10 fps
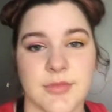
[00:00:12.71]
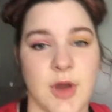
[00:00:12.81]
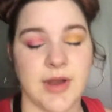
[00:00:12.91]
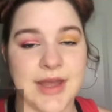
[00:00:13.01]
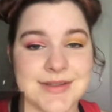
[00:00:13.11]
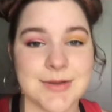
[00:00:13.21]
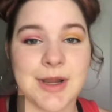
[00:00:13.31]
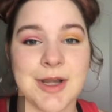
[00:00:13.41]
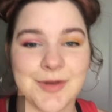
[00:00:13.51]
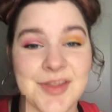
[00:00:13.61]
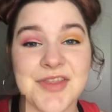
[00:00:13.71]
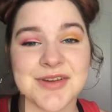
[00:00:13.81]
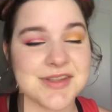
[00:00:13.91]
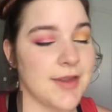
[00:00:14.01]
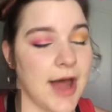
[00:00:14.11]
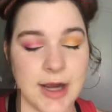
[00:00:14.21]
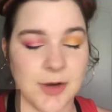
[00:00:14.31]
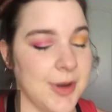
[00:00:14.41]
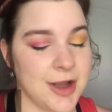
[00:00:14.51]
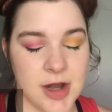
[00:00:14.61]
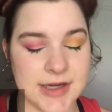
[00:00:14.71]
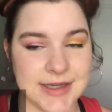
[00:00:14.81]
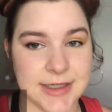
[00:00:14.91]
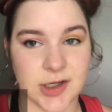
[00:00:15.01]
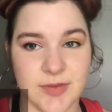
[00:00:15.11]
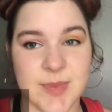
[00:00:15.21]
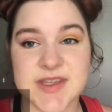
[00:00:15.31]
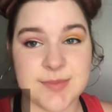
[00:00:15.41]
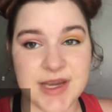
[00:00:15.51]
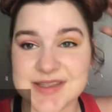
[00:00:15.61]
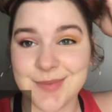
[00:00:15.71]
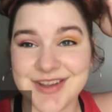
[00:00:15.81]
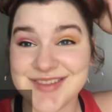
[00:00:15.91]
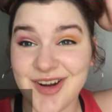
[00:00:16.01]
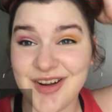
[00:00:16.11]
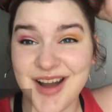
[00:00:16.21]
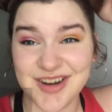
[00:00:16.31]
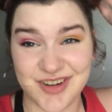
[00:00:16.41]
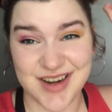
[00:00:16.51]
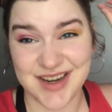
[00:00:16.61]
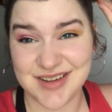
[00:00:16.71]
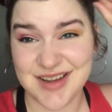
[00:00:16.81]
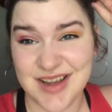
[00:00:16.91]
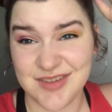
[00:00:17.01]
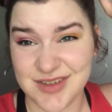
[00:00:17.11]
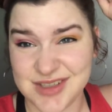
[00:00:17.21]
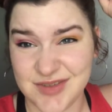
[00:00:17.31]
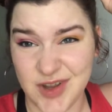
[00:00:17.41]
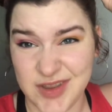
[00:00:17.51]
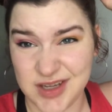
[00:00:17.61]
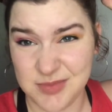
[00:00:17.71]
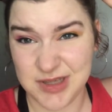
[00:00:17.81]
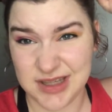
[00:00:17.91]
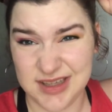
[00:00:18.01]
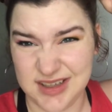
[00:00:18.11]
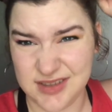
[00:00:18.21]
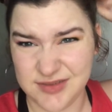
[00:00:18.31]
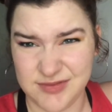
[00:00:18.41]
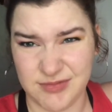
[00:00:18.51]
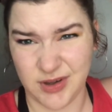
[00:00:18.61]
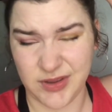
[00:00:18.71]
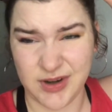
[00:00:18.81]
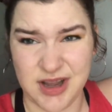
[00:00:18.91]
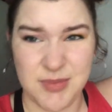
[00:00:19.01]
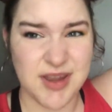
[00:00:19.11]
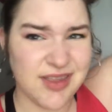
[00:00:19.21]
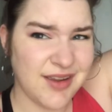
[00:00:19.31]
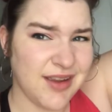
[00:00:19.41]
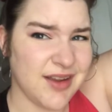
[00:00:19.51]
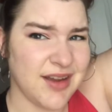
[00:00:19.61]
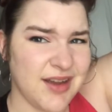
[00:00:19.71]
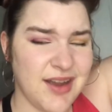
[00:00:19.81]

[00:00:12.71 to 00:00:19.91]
Okay, so I know that there's a lot going on here. The space buns are not great. First of all, they could be like further up, I think.